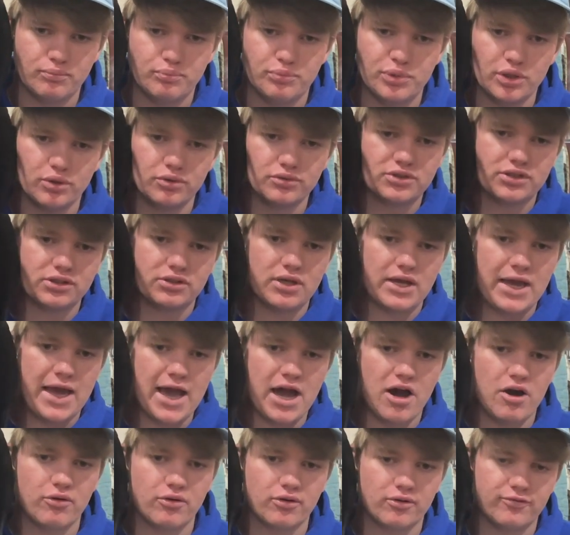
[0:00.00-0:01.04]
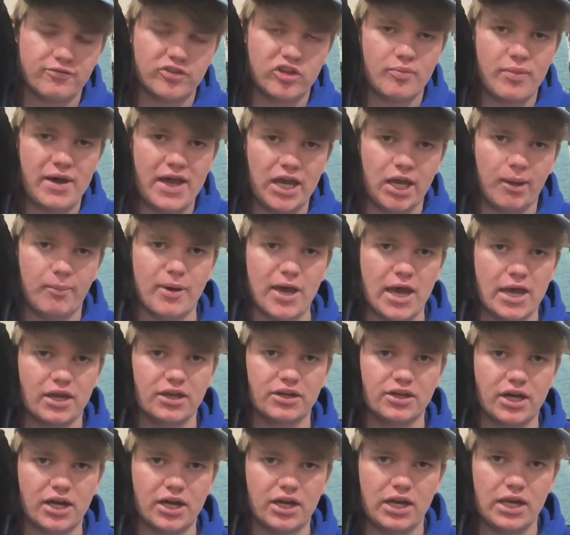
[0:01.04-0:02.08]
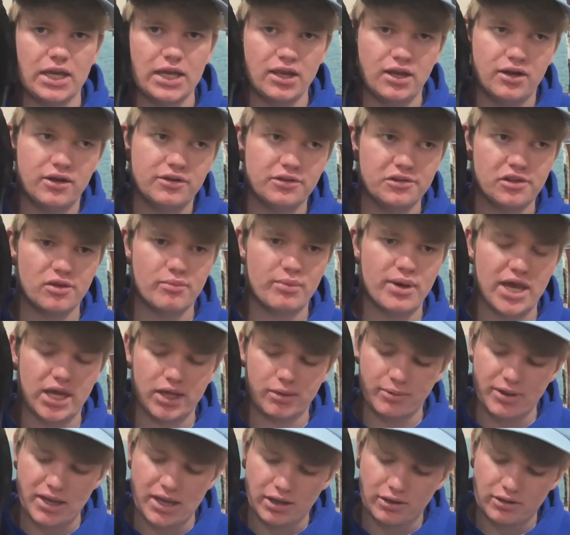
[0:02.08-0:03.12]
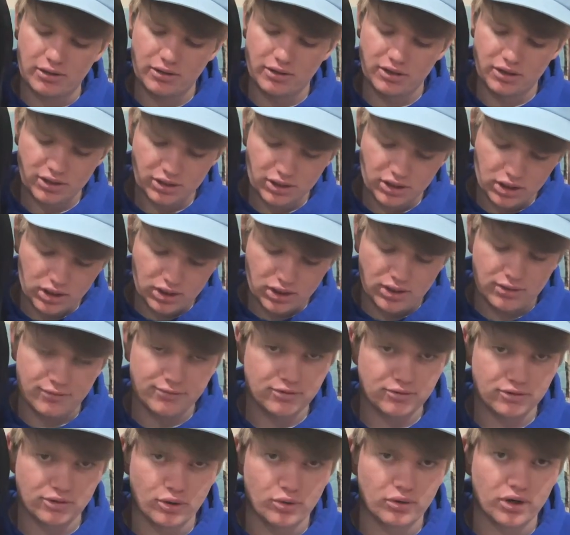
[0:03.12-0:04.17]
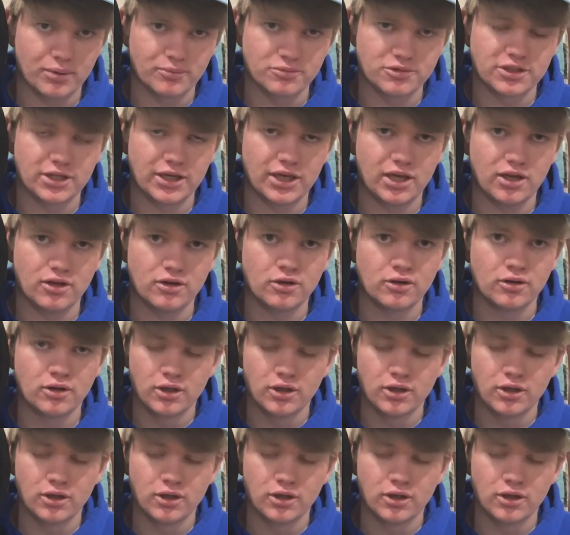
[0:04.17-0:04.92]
built out of the backpack, not into the backpack, if you know what I'm saying.